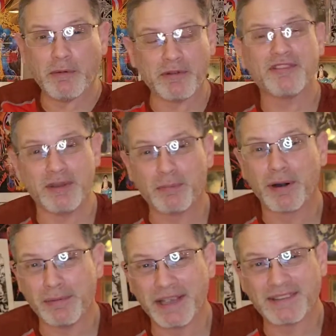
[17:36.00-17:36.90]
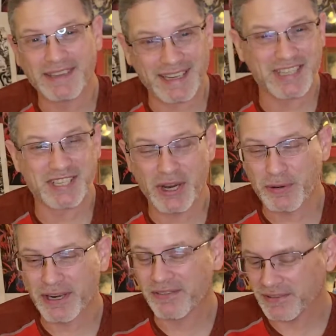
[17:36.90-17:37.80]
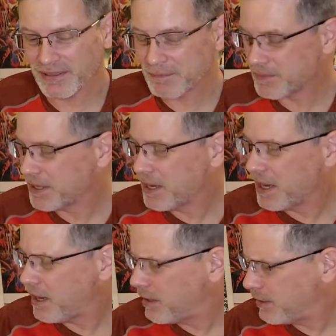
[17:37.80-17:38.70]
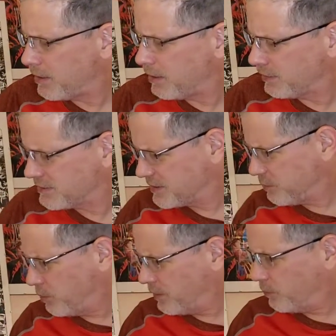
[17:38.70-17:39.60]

will see you probably at the next show, definitely. Uh, let's see, what,